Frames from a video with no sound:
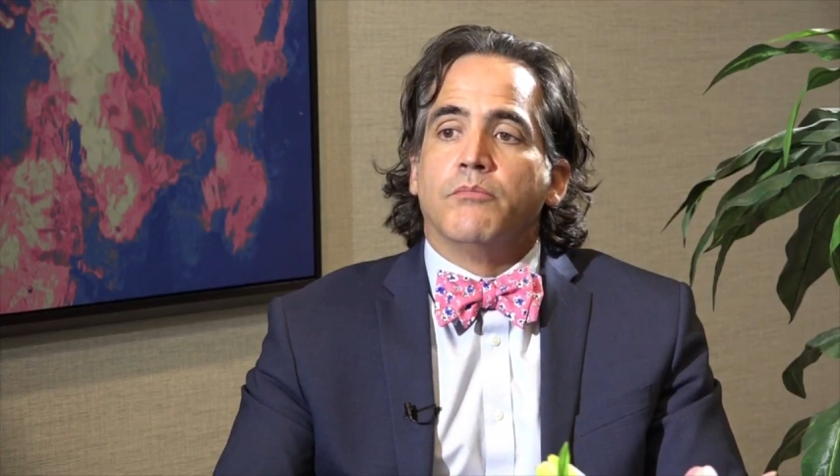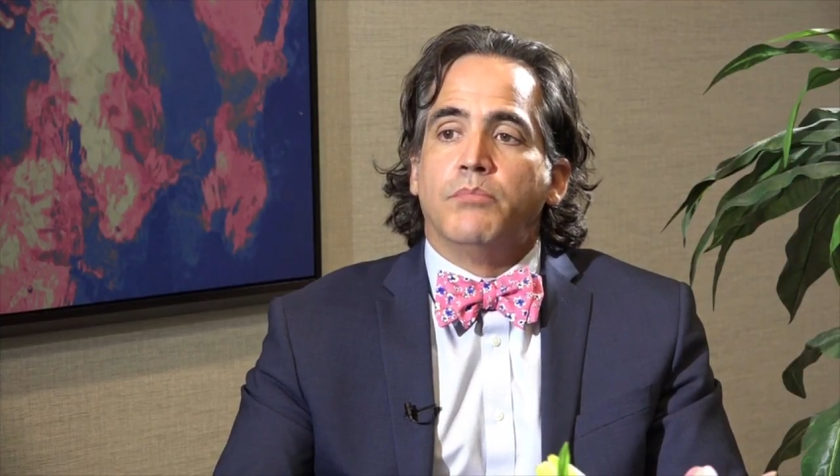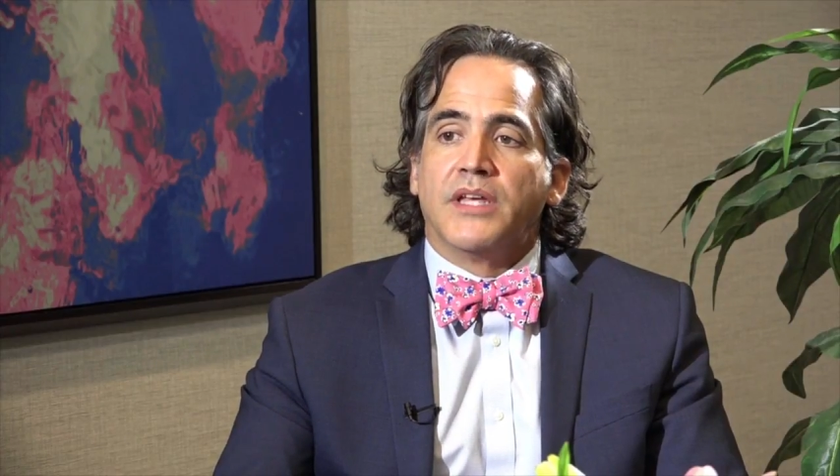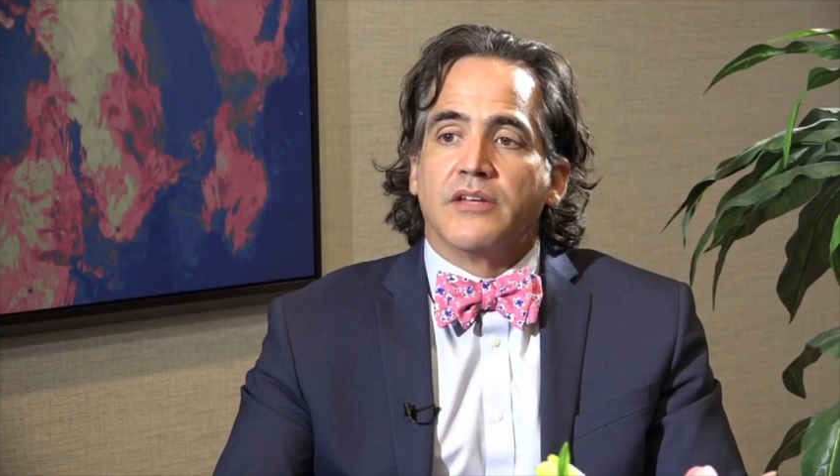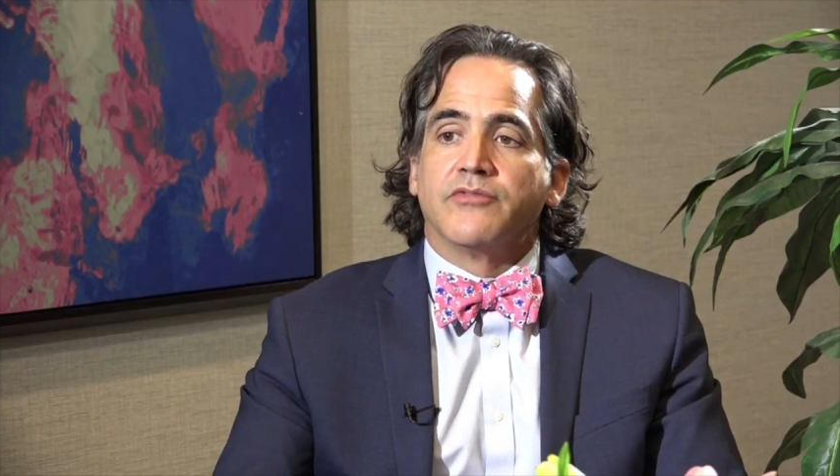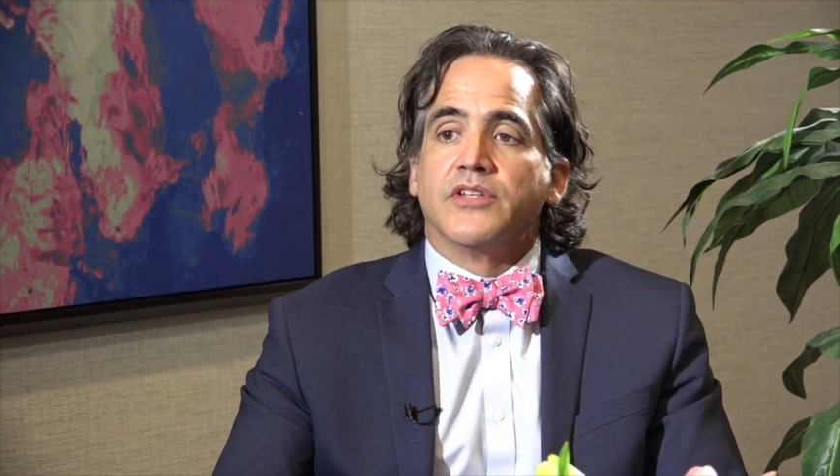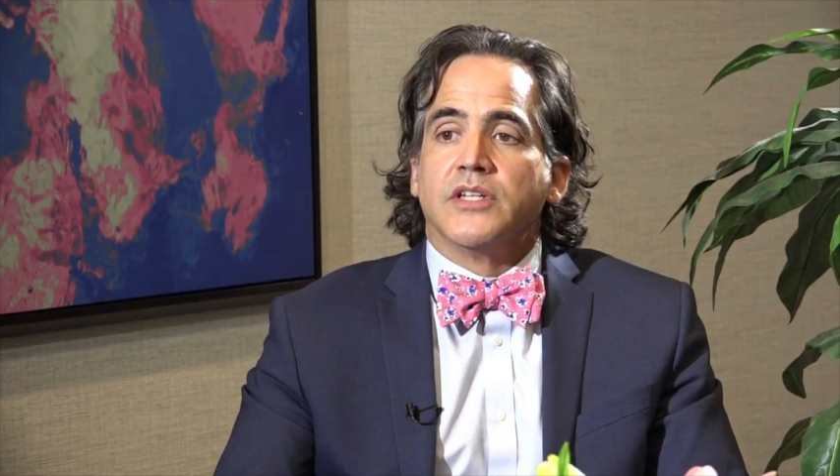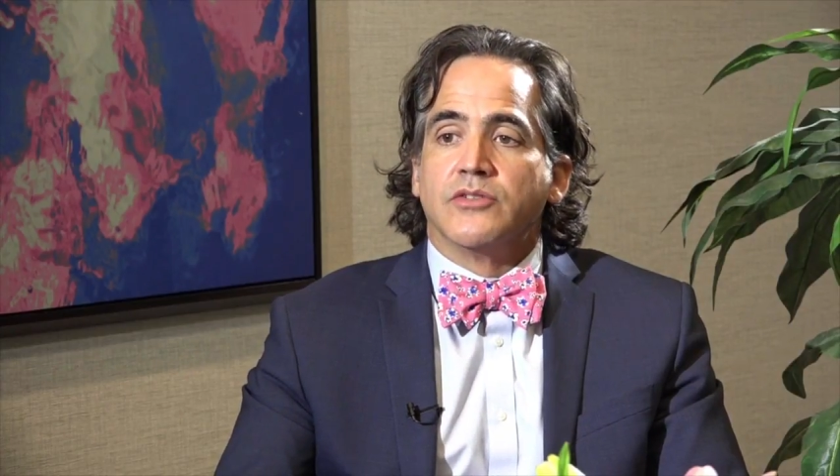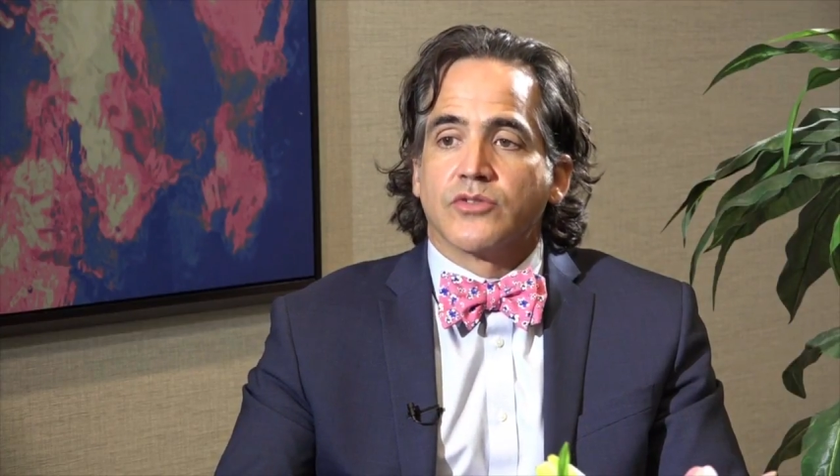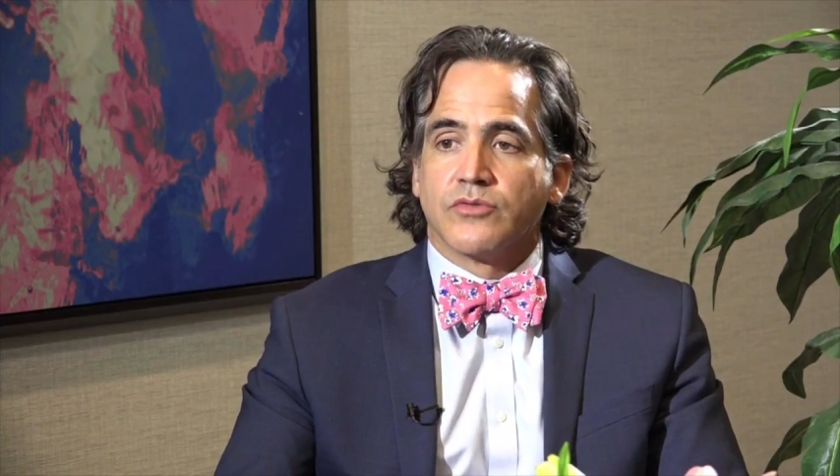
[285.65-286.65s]
benefit
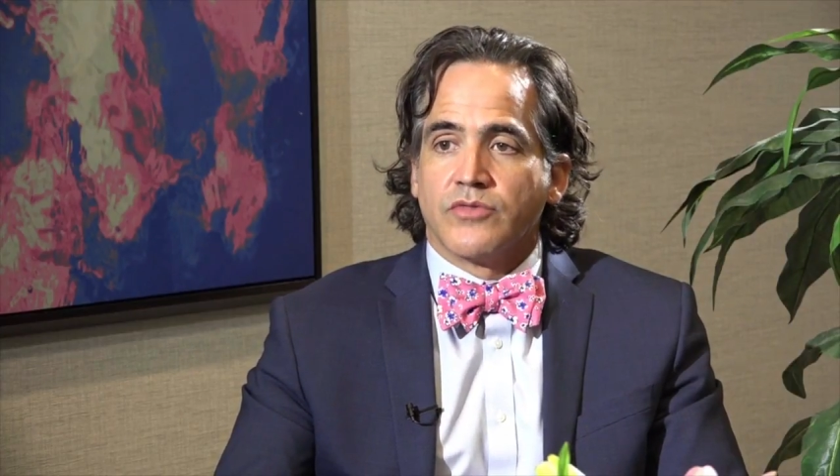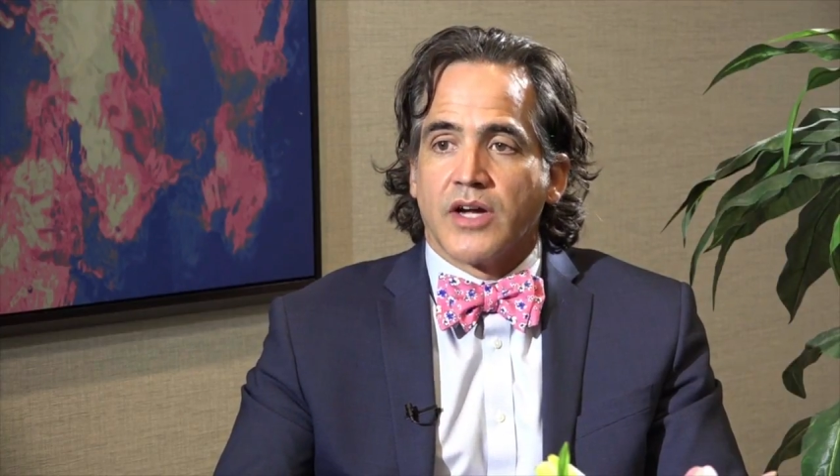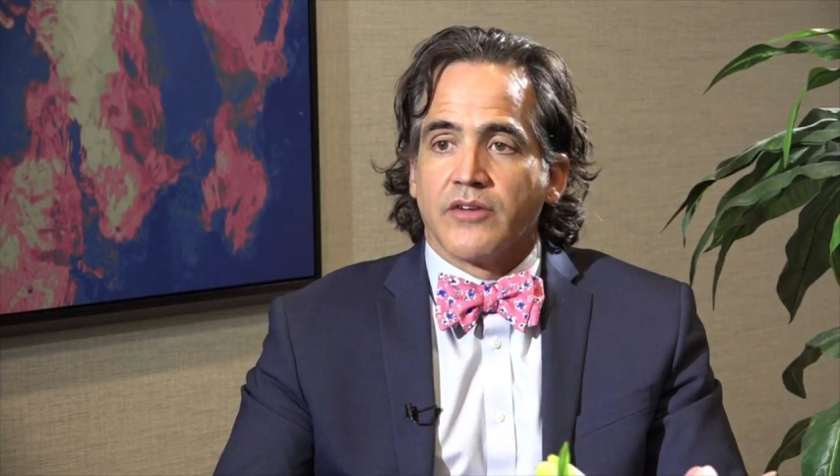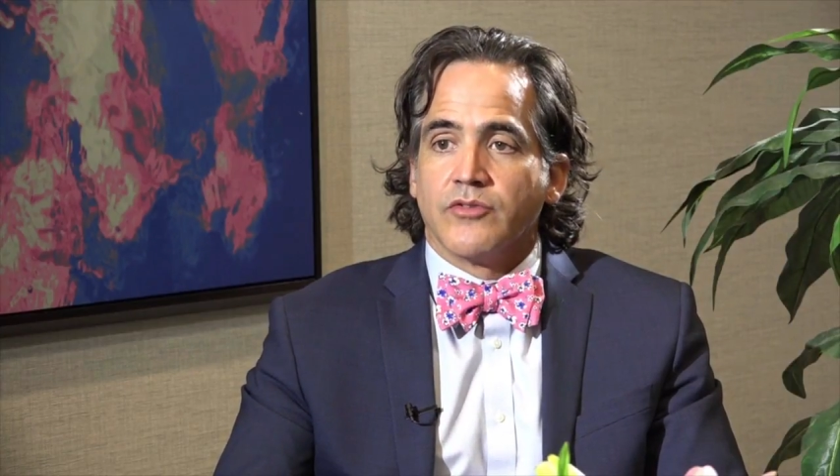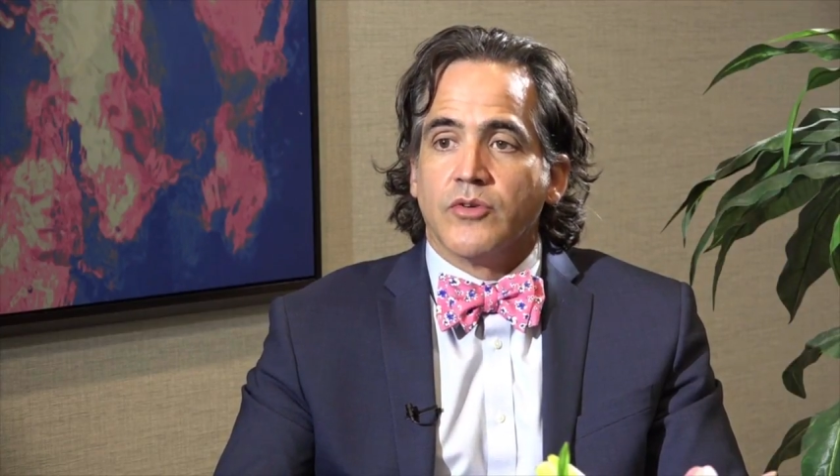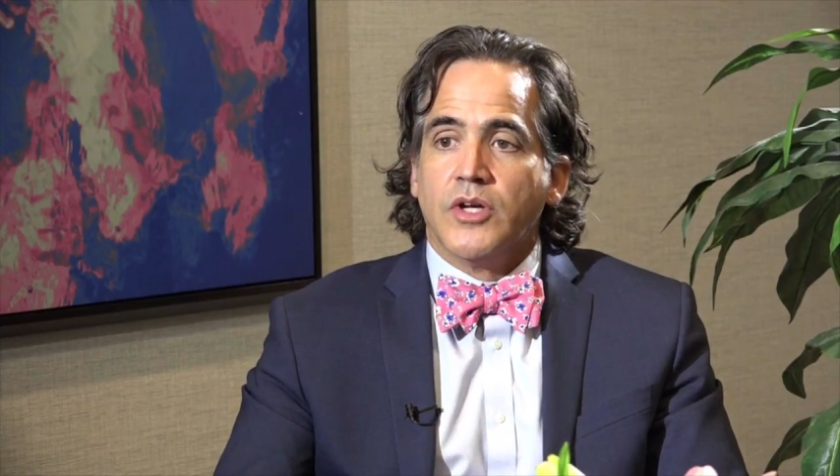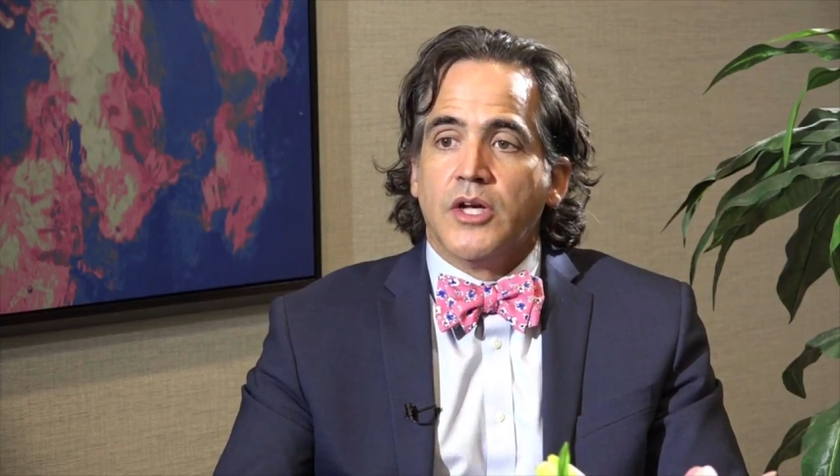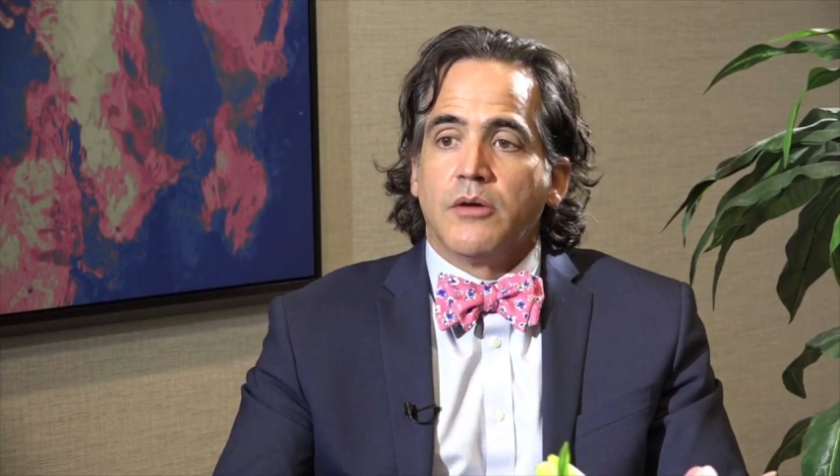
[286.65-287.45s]
in survival